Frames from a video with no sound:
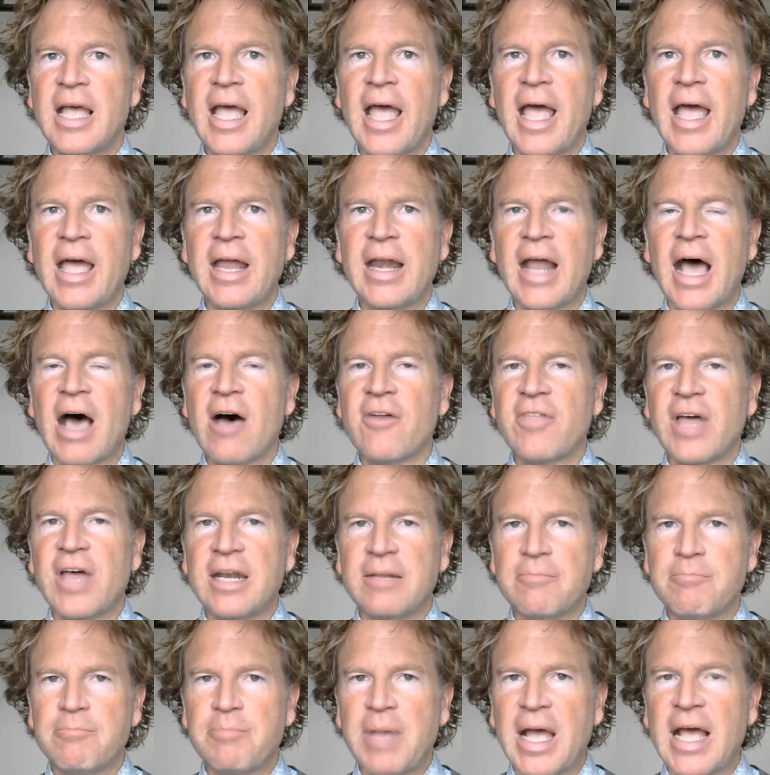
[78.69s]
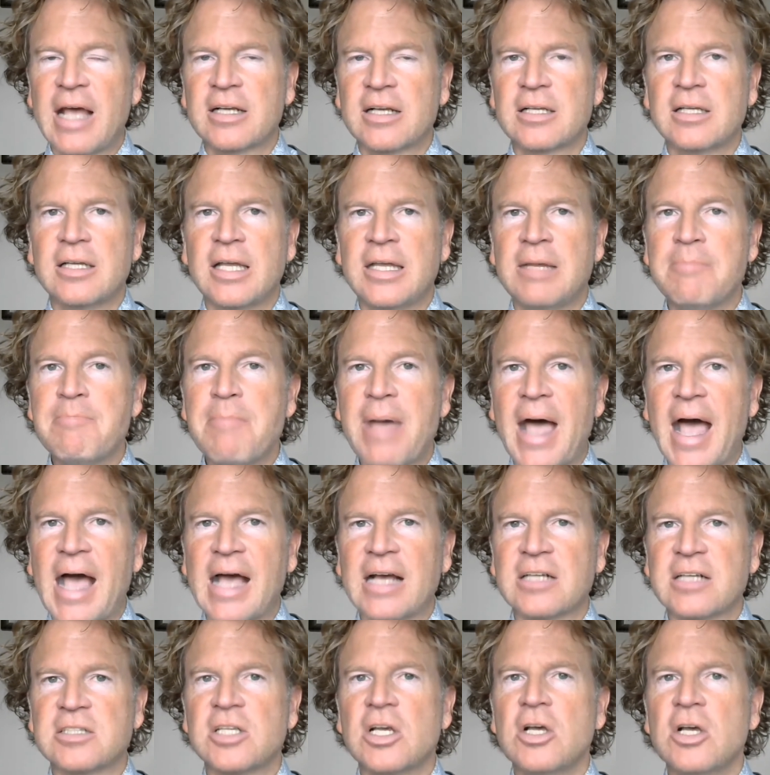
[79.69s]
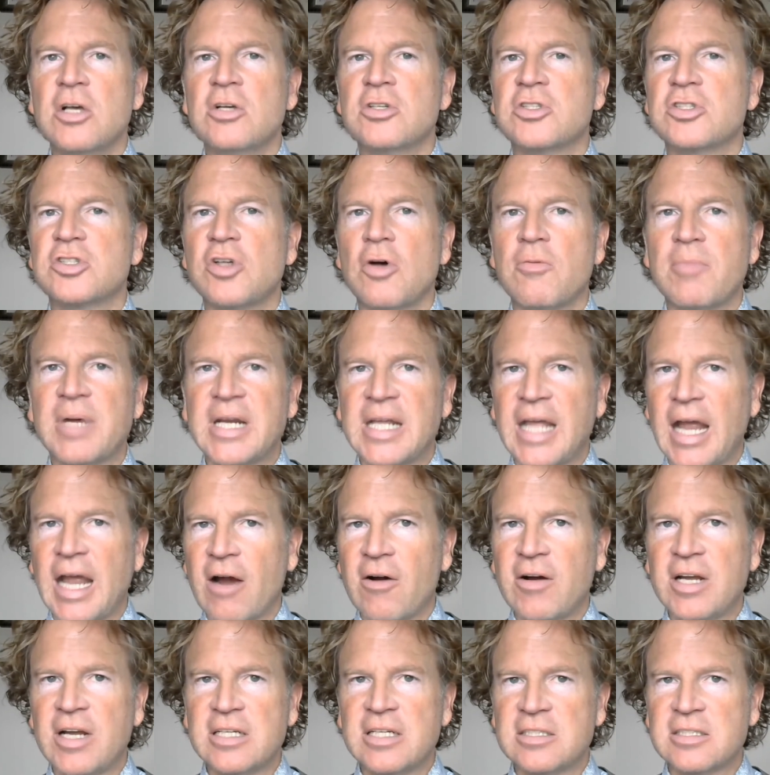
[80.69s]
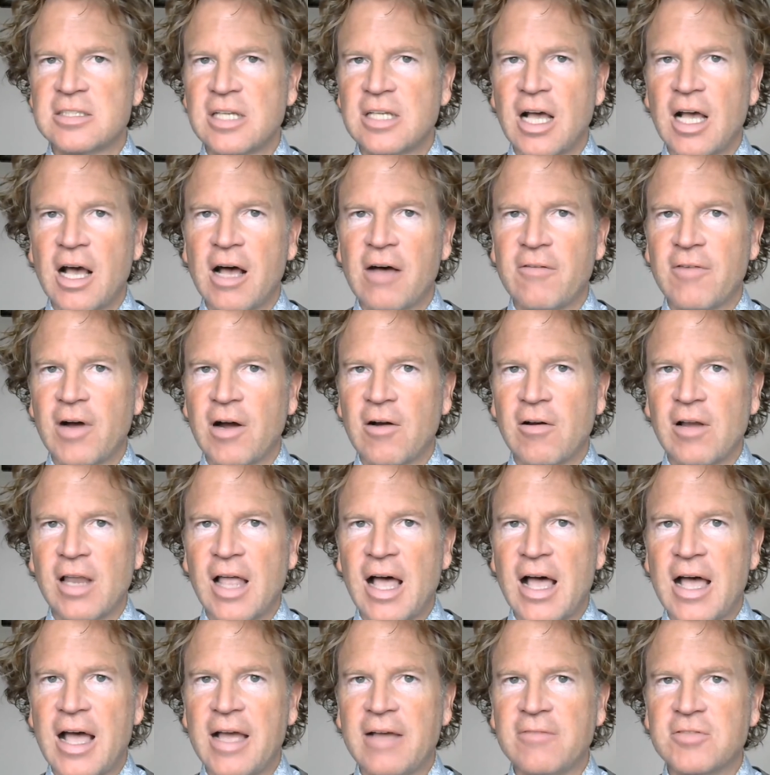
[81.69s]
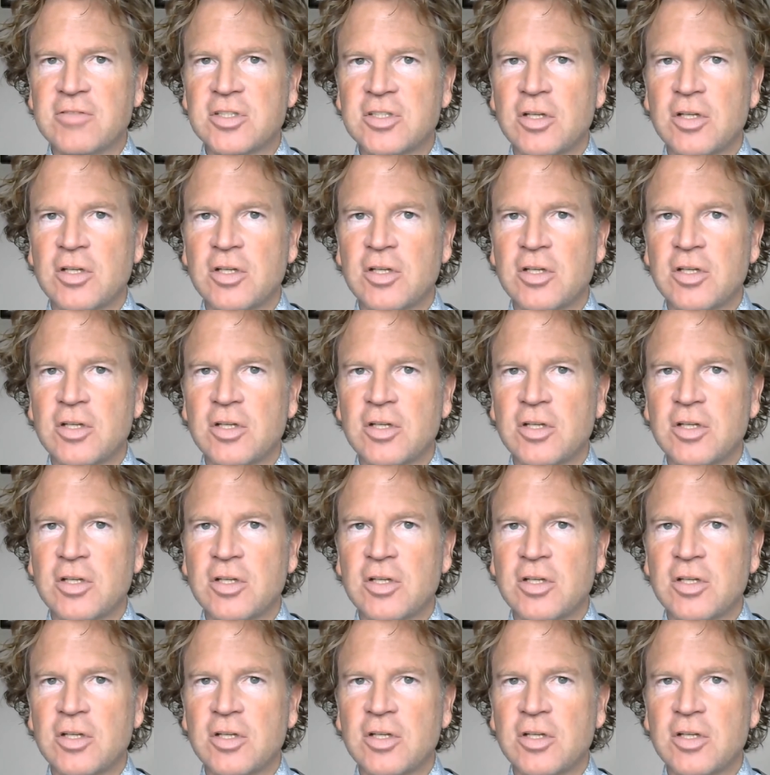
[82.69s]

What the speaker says: and how that impacts so many areas of our lives.